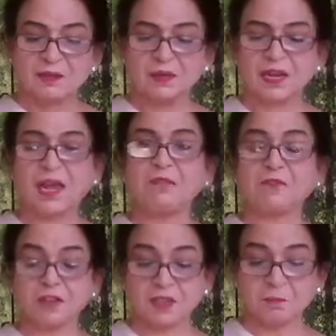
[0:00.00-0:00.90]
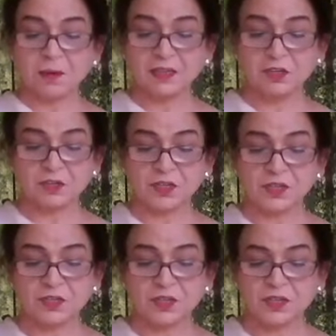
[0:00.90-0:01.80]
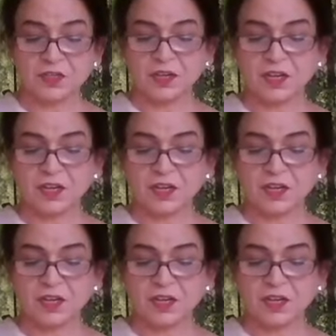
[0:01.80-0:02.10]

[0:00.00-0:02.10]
But after the breath ceases,